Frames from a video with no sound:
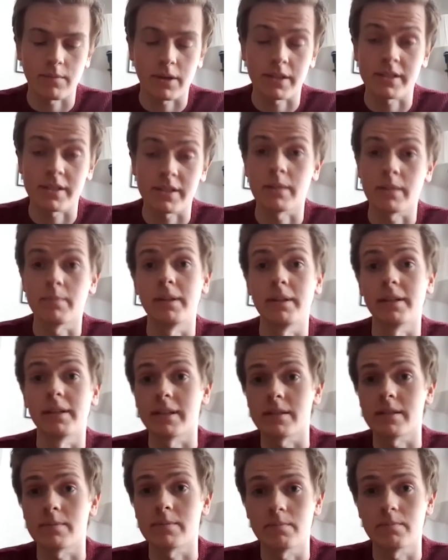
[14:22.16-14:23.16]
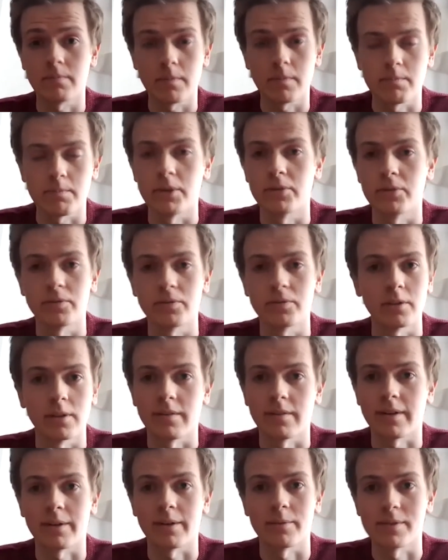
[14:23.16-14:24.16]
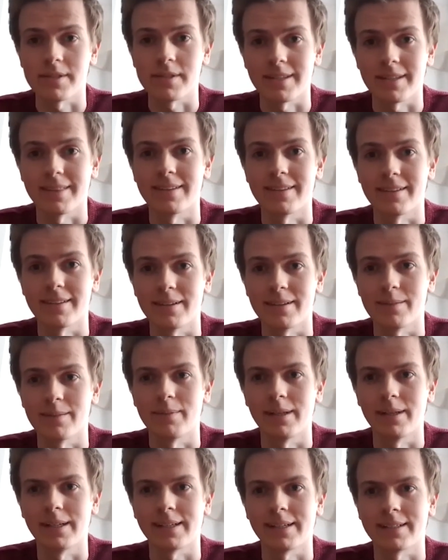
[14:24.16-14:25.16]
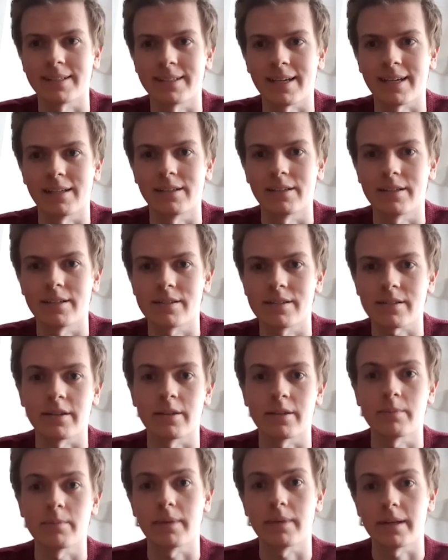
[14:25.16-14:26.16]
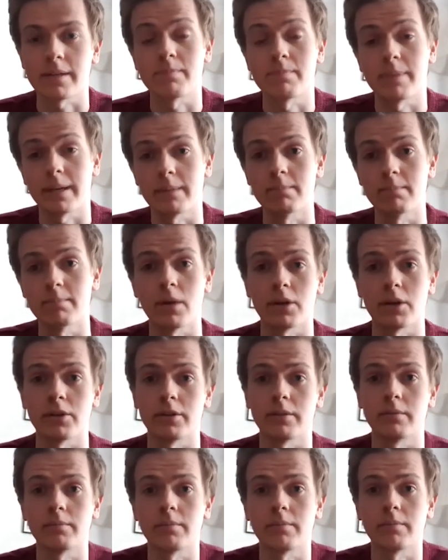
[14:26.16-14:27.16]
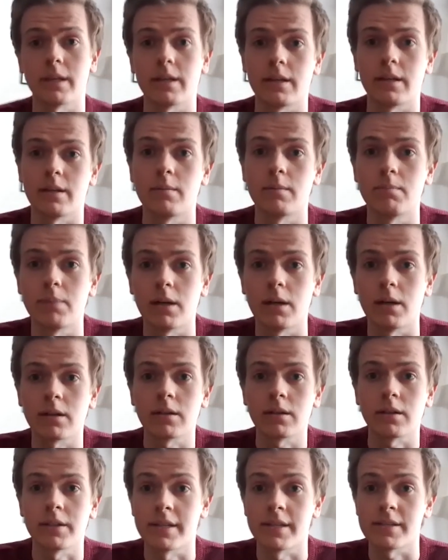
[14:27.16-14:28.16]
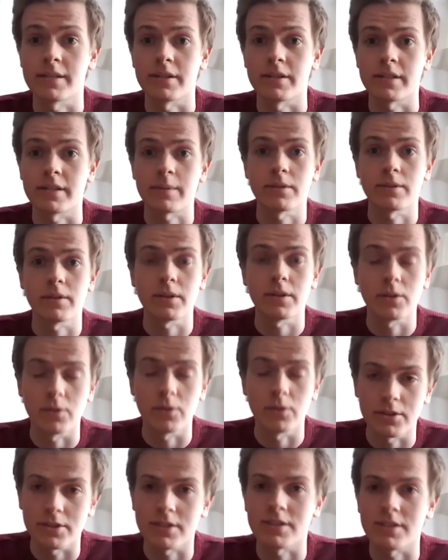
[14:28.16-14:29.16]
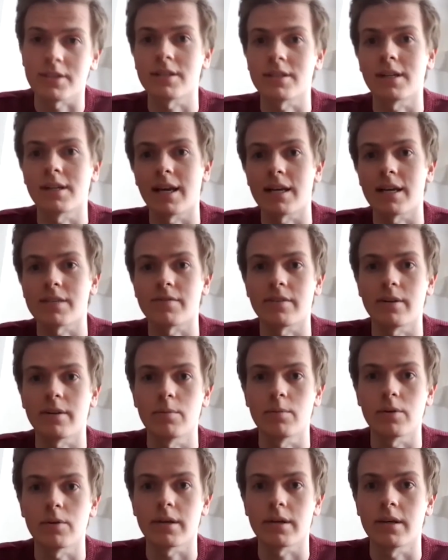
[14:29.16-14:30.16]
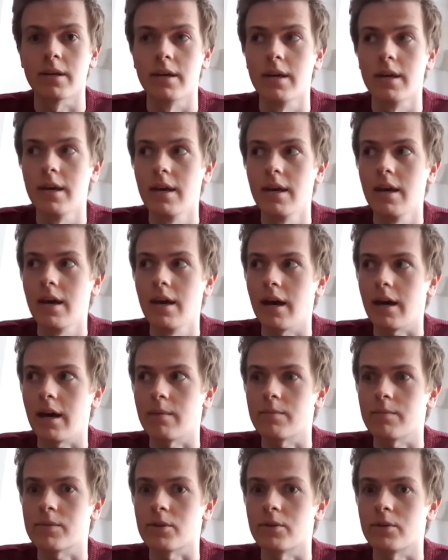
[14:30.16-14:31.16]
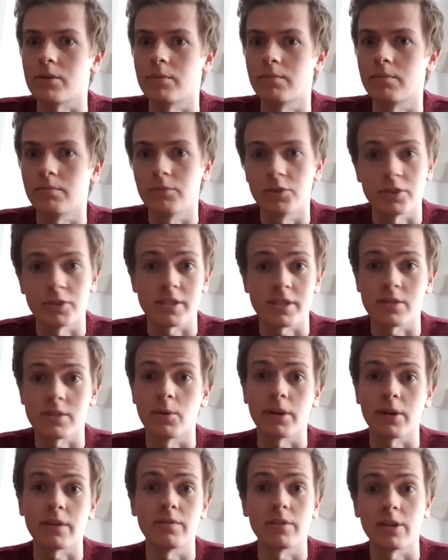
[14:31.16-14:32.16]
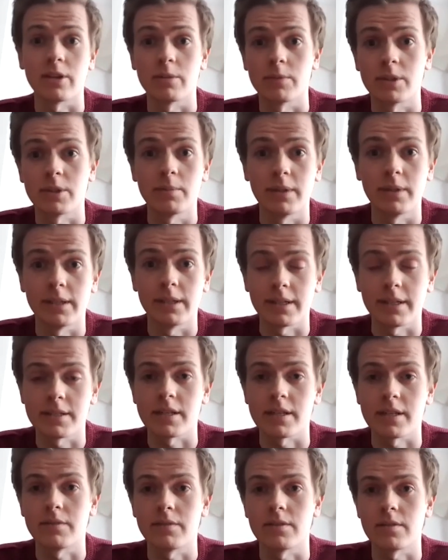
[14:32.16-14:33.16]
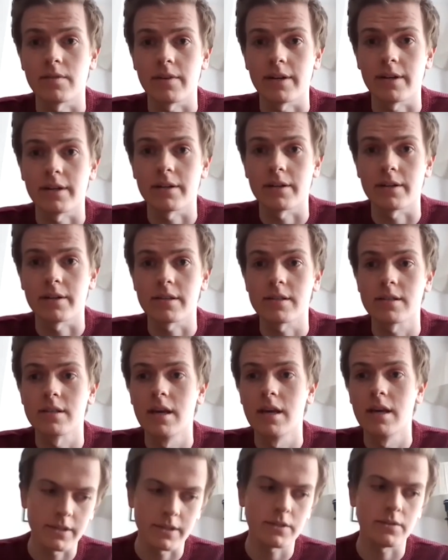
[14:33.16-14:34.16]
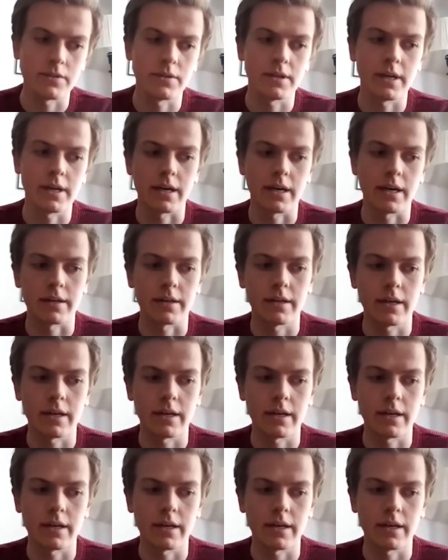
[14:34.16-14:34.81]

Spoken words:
can say the building's beautiful. If anyone's seen the building in Tala, it's kind of the big modern block on the inside. It's absolutely gorgeous, lots of glass, very bright. So just as a work environment, the building itself is very nice. So you get